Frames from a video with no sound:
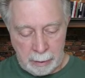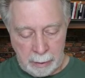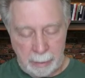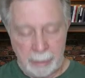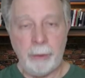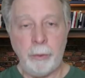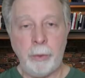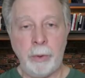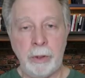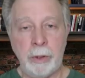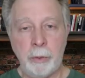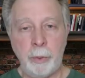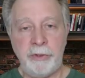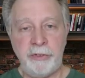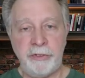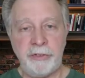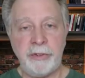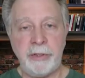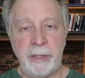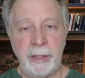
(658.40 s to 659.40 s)
Now, where do we
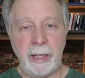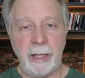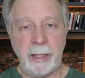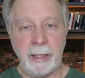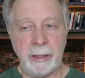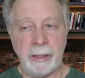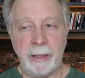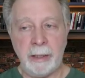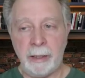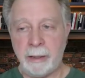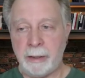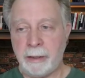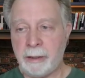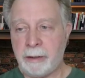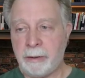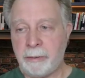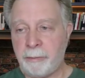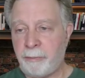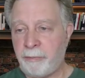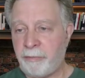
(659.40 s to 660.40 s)
see that
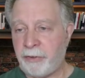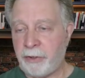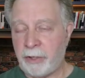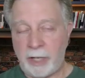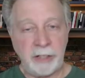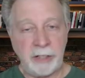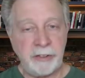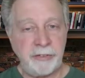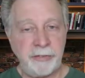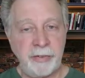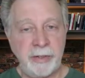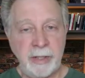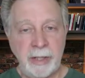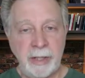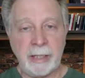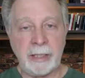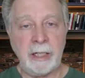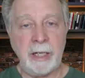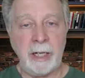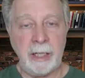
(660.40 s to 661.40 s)
philosophy,
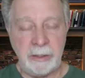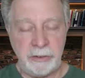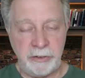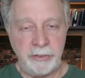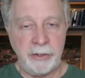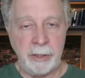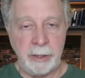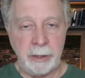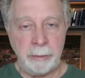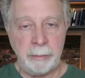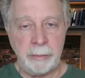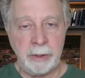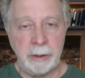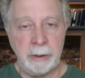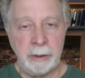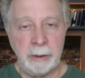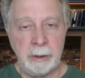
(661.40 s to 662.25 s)
that concept?